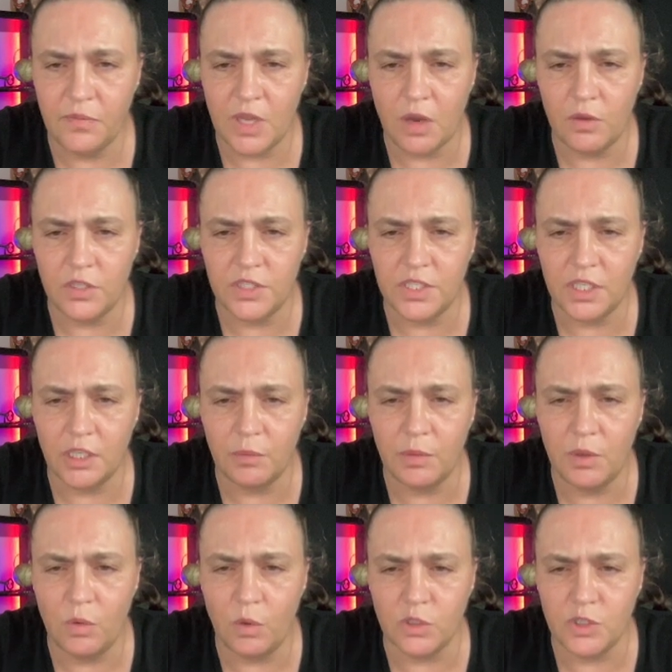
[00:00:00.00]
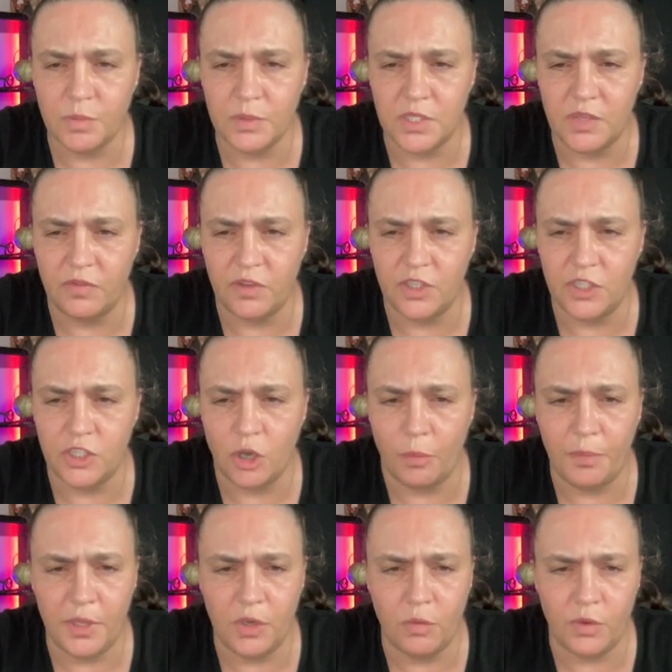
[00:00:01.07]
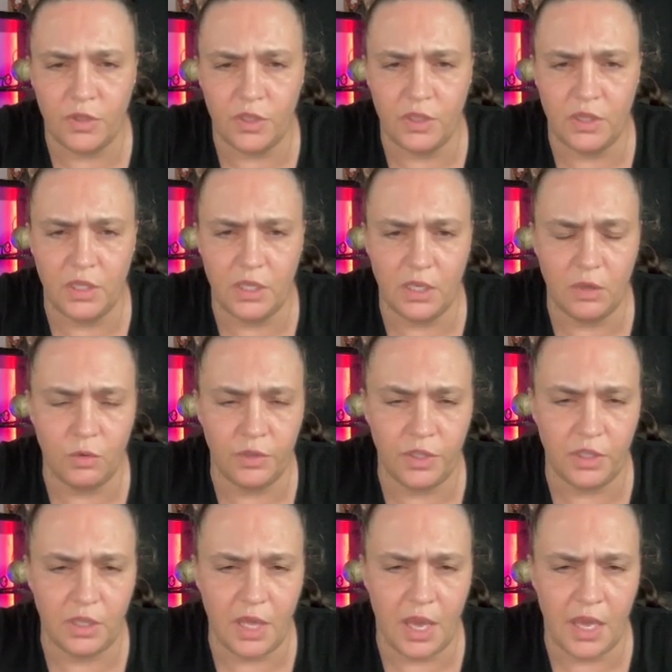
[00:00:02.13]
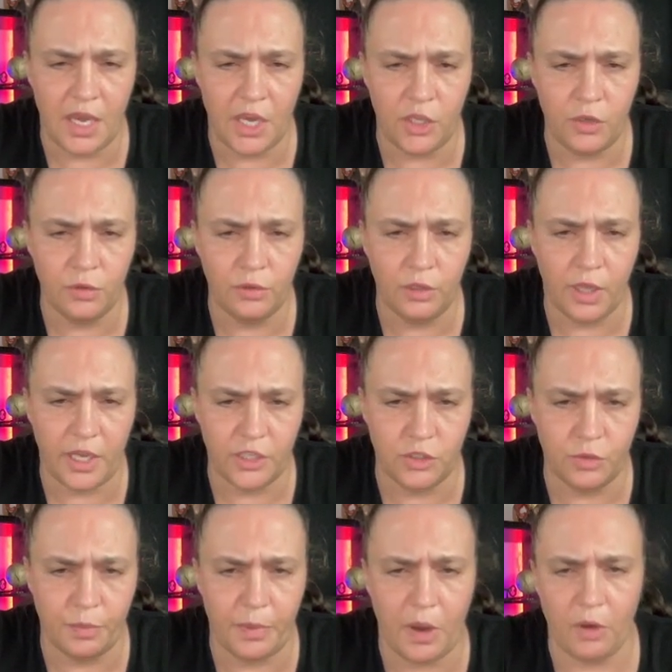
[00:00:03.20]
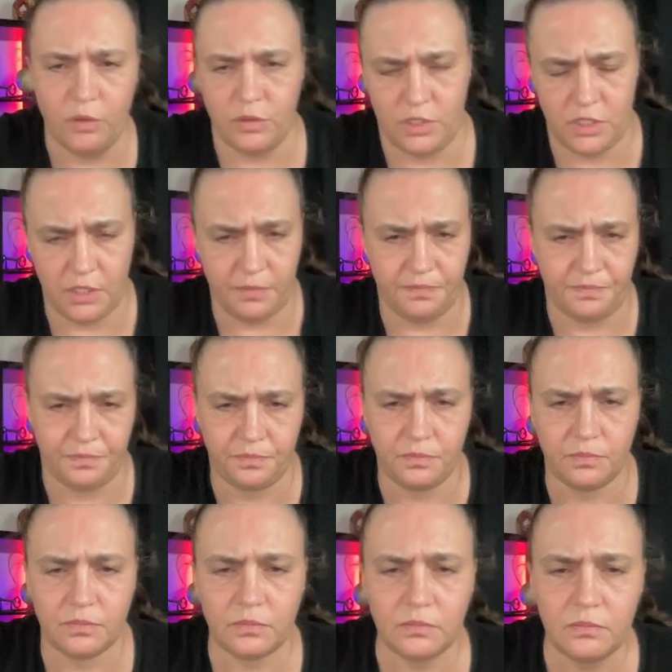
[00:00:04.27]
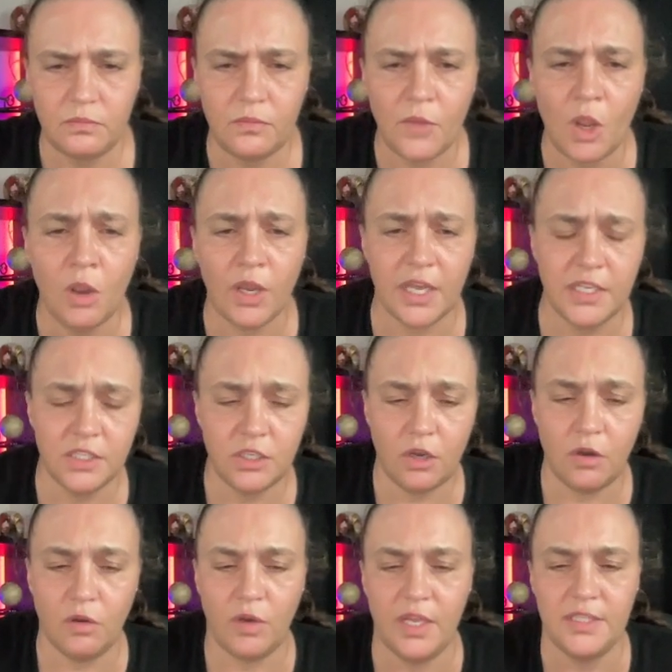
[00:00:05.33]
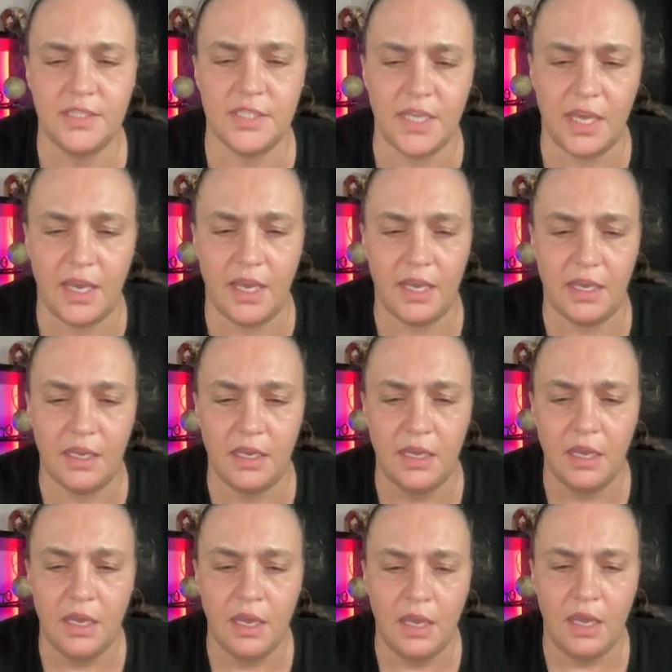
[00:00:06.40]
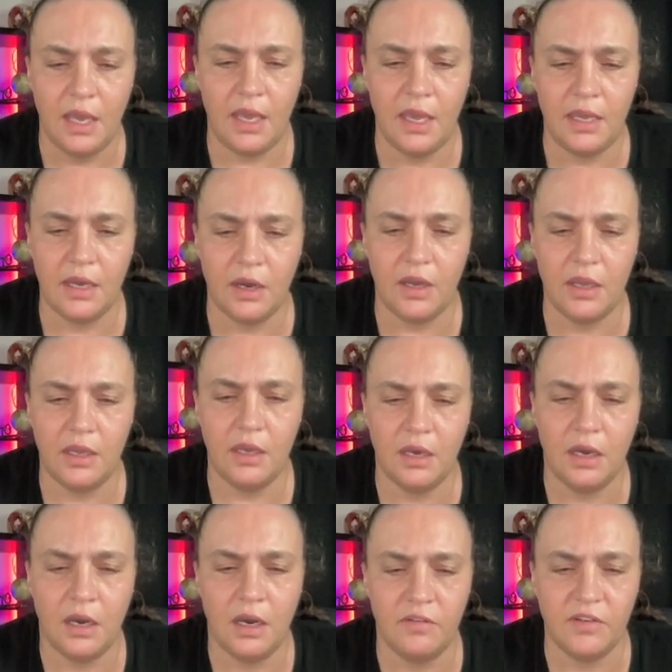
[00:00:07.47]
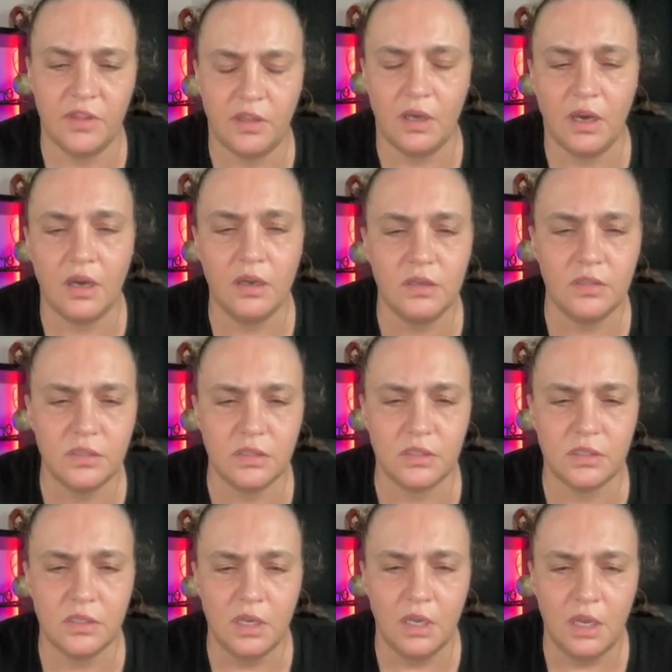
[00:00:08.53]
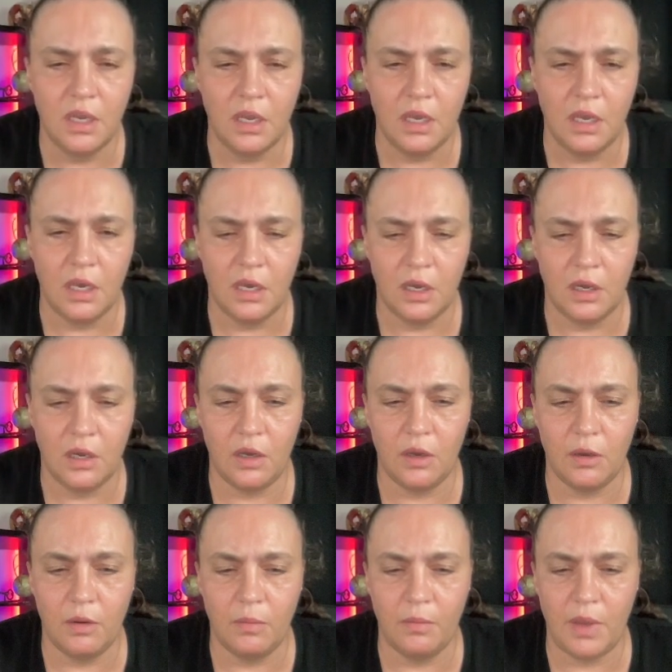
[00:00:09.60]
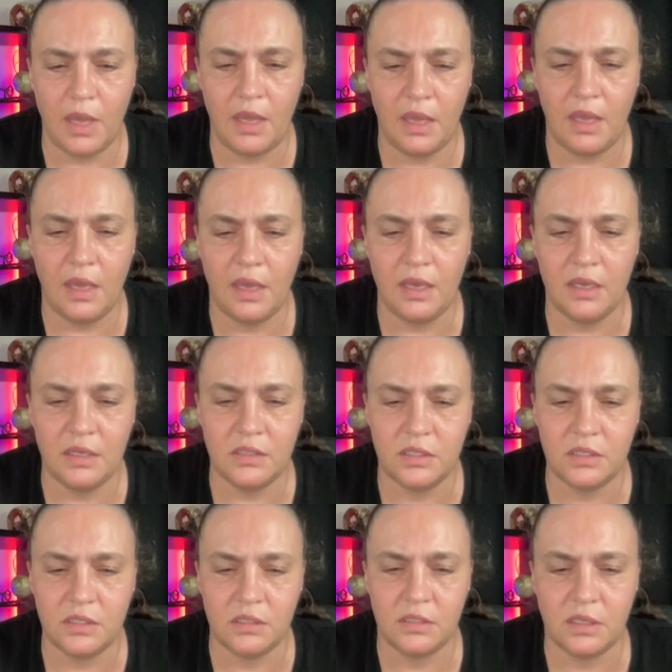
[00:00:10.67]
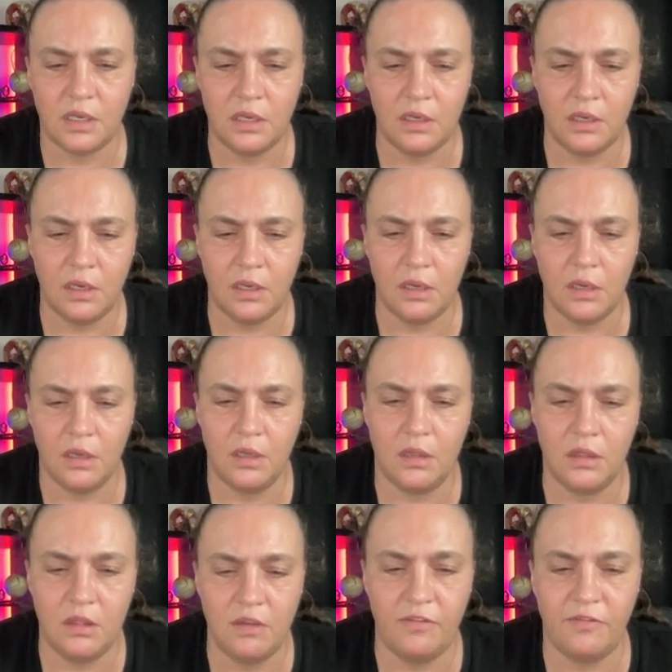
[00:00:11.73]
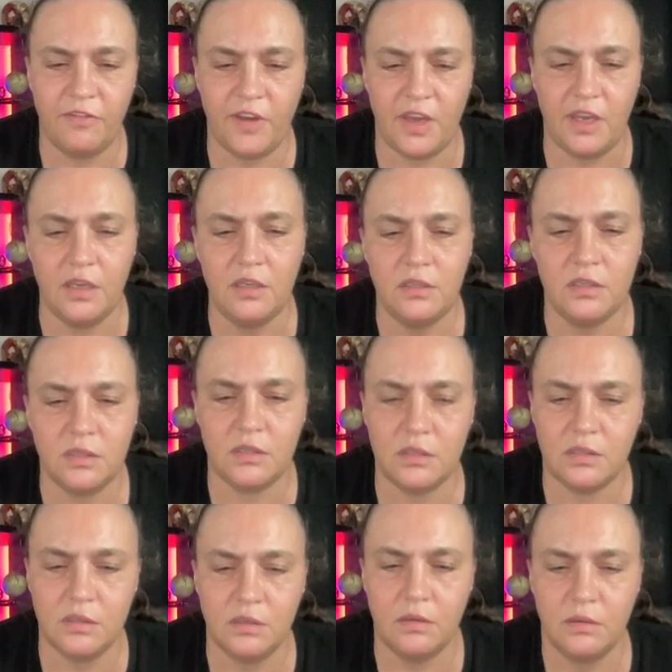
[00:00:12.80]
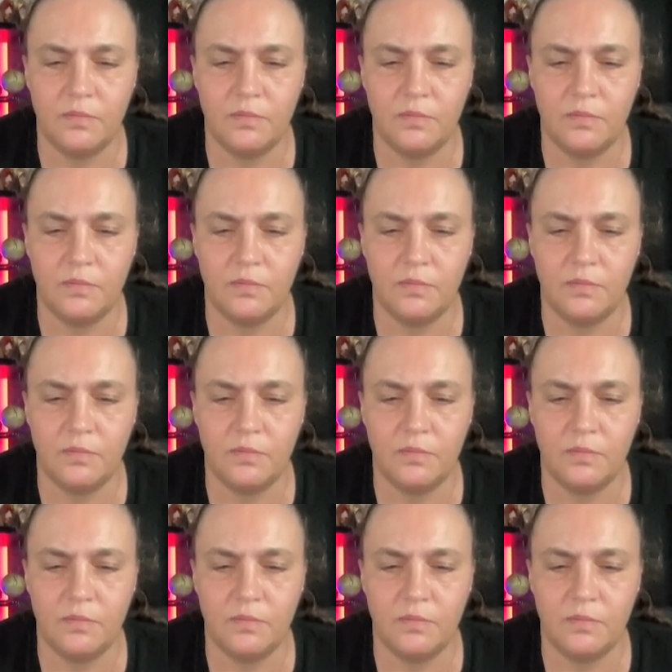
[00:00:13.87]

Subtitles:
now it's telling me what specific topic within AI you would like to post. Okay, so let's say AI avatars as the face